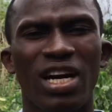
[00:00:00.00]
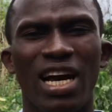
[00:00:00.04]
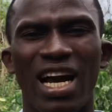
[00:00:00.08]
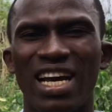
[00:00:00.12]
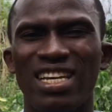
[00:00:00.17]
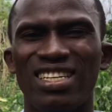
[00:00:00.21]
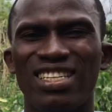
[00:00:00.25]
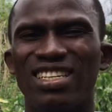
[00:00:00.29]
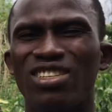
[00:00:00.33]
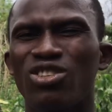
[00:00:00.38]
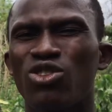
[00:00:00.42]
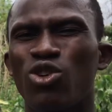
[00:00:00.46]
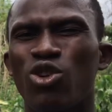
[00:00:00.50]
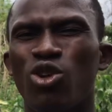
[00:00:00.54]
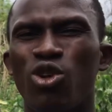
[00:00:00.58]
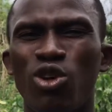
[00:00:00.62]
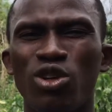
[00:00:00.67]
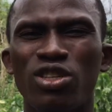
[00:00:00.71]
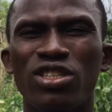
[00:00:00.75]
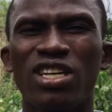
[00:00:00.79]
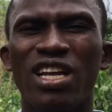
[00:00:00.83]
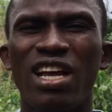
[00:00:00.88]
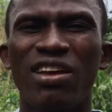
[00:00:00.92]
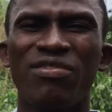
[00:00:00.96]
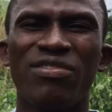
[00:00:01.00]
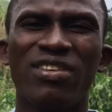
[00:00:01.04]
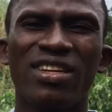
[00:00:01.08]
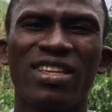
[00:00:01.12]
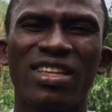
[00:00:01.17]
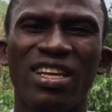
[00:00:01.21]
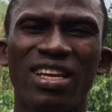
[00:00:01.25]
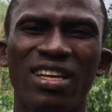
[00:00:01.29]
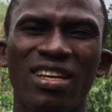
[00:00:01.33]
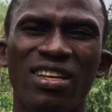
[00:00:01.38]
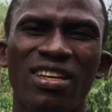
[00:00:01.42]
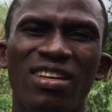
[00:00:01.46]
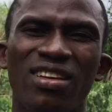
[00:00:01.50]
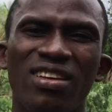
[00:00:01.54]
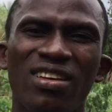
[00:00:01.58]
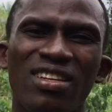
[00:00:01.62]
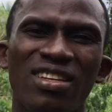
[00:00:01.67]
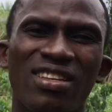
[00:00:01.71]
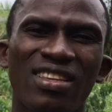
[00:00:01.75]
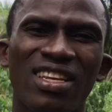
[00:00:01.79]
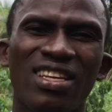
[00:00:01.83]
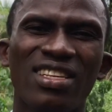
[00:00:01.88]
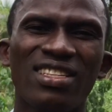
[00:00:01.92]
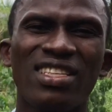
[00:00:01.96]
I just lost everything.
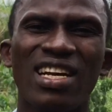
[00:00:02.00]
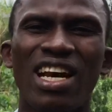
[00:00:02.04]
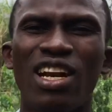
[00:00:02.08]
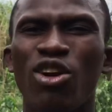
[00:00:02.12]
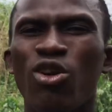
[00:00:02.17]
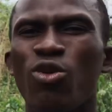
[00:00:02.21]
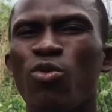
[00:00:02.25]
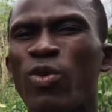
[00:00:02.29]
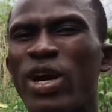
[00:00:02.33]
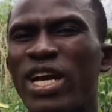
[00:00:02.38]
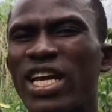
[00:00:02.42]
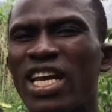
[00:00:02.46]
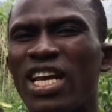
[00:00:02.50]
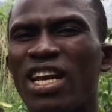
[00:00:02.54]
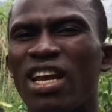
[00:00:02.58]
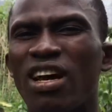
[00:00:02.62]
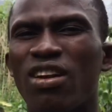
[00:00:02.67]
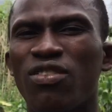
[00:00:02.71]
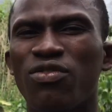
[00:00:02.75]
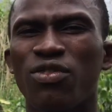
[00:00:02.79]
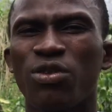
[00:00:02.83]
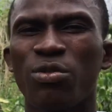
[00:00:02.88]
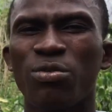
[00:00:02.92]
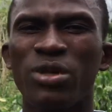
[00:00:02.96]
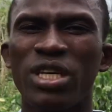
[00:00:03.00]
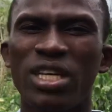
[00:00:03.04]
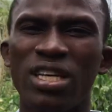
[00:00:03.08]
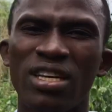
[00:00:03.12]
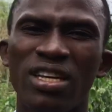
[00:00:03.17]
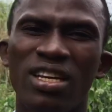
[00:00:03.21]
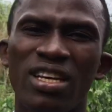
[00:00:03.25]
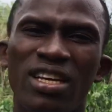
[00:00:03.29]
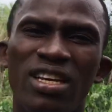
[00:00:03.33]
Things are not working out for me.